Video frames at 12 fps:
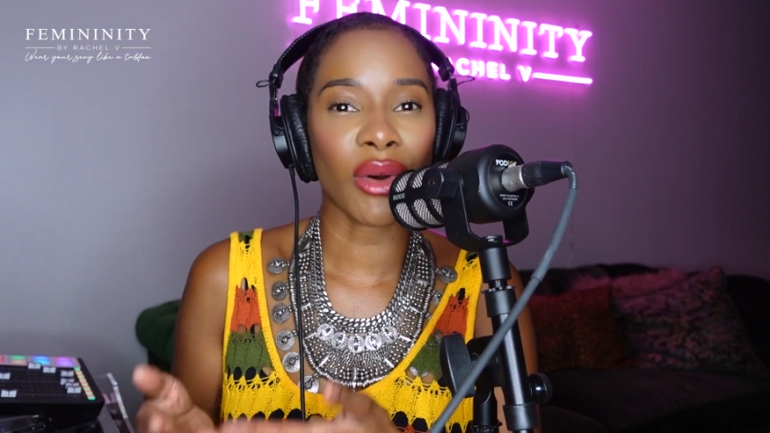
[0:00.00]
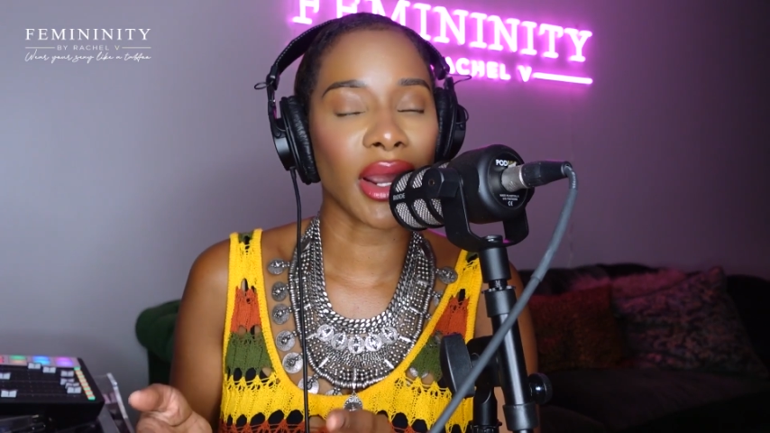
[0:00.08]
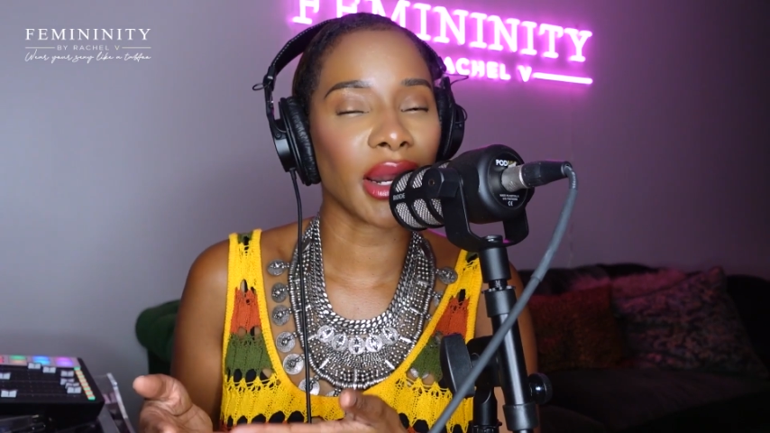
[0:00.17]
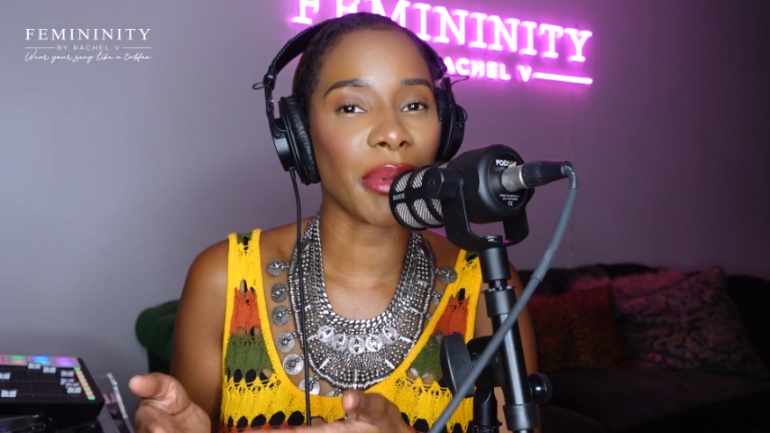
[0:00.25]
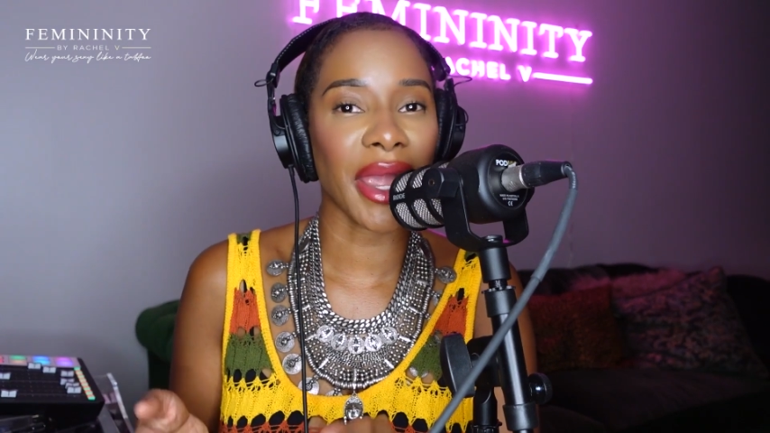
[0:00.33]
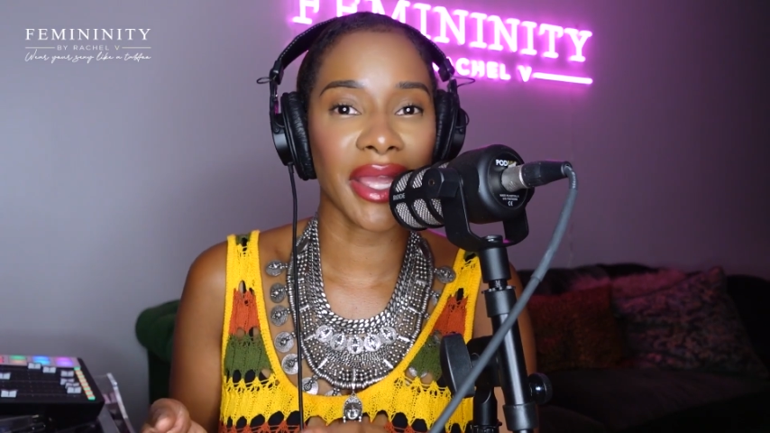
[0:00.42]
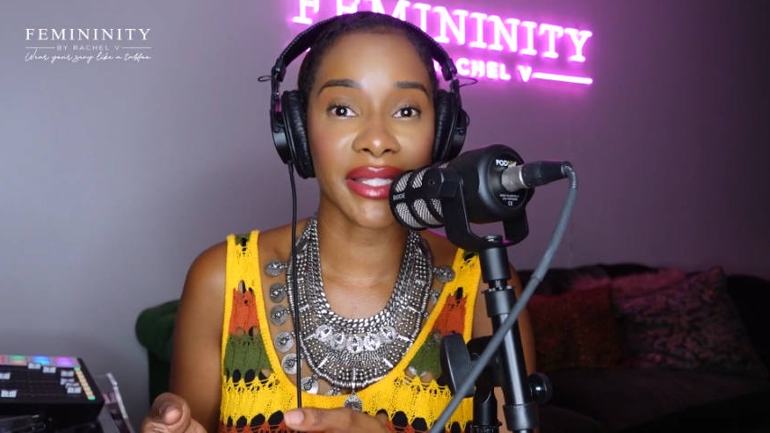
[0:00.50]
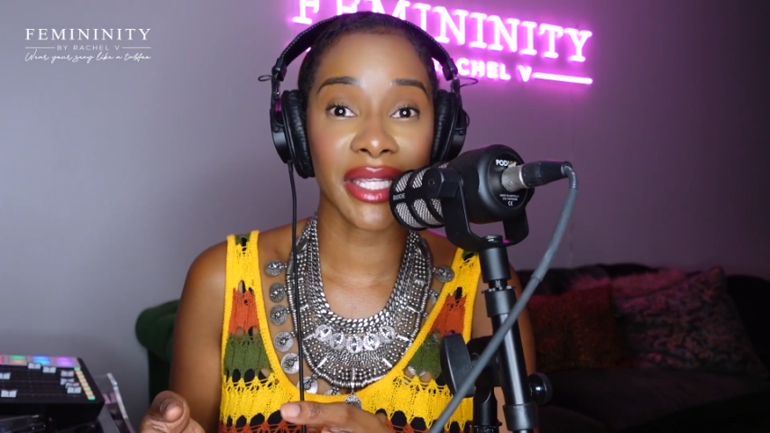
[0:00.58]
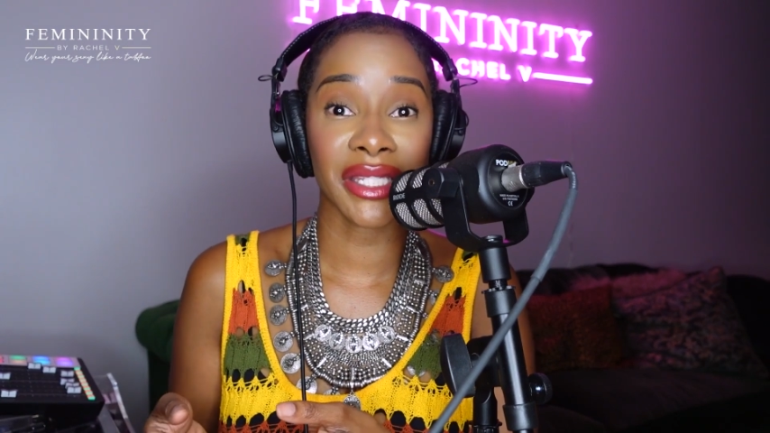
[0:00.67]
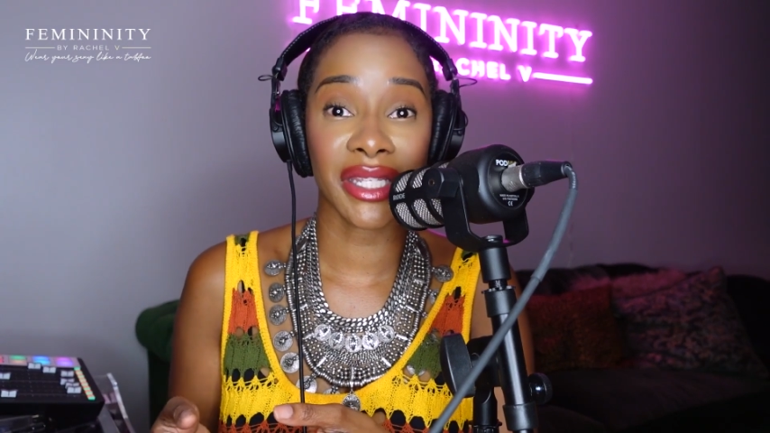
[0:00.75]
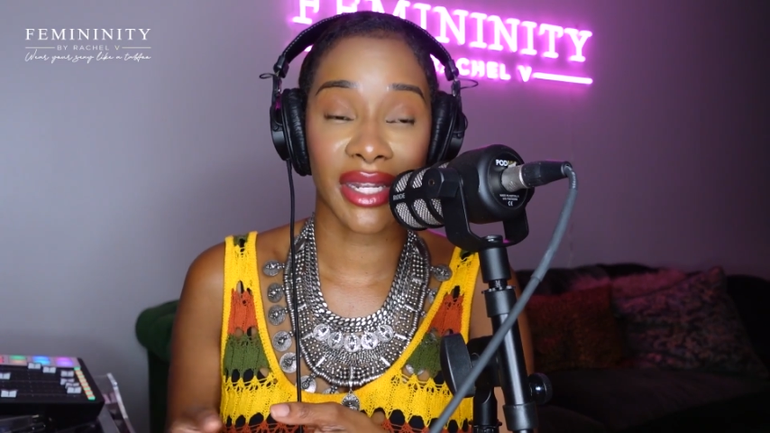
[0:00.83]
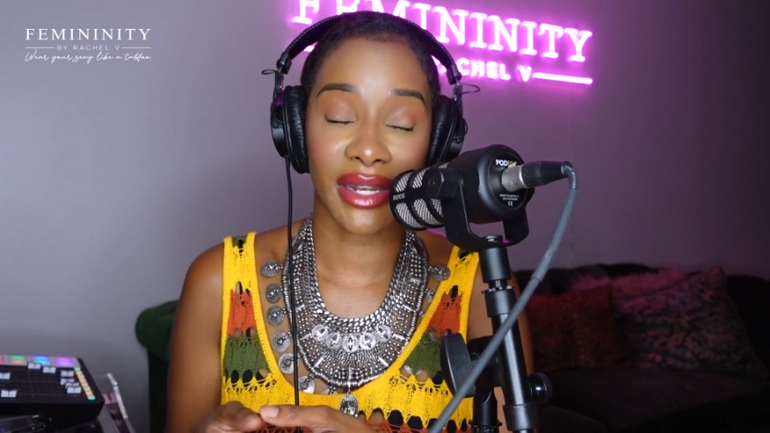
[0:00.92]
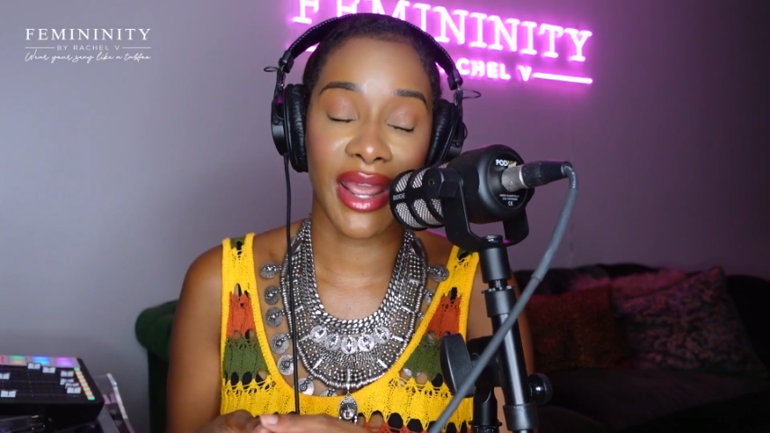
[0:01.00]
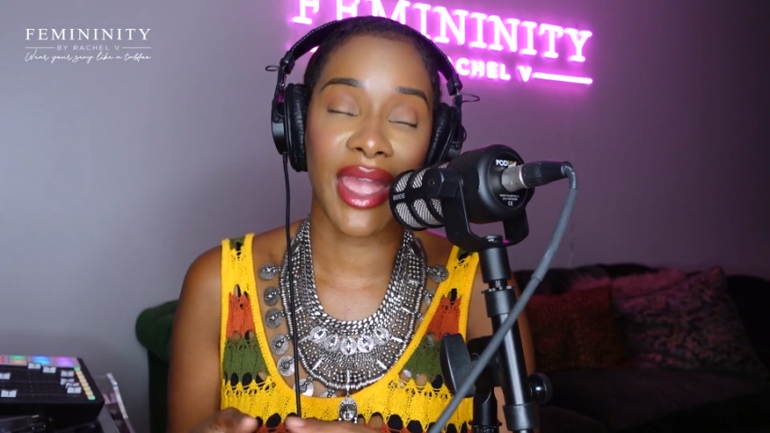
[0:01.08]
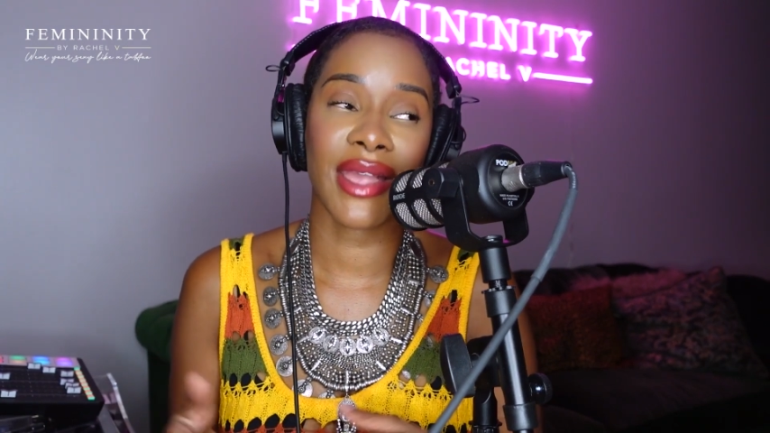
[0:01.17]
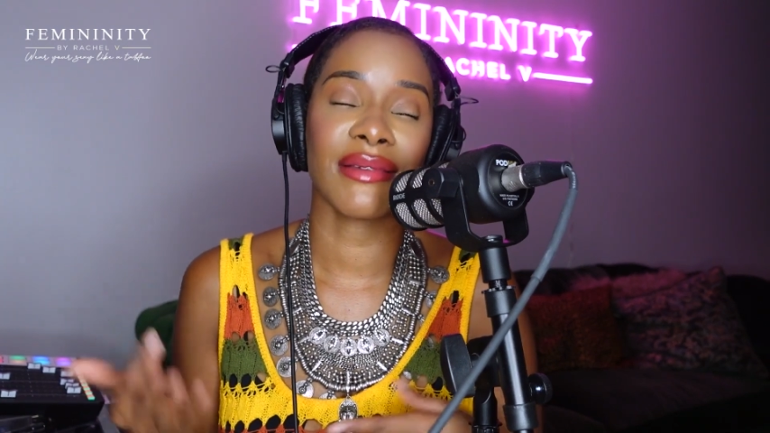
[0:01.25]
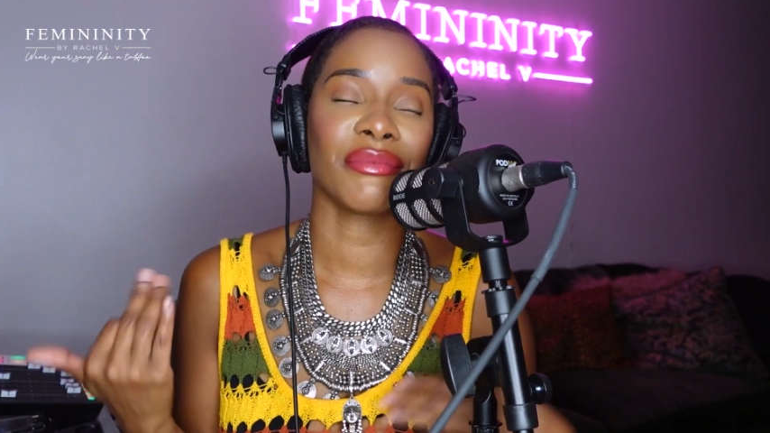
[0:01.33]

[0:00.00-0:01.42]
her to pay attention to that.